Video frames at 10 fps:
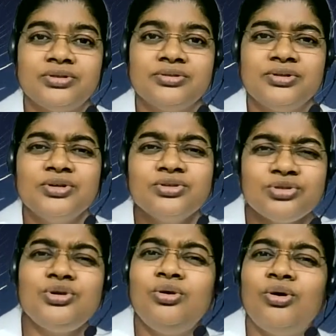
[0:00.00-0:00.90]
such a
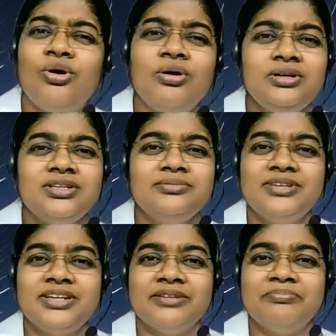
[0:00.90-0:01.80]
long term
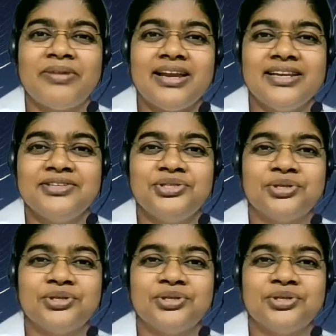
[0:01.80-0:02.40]
companionship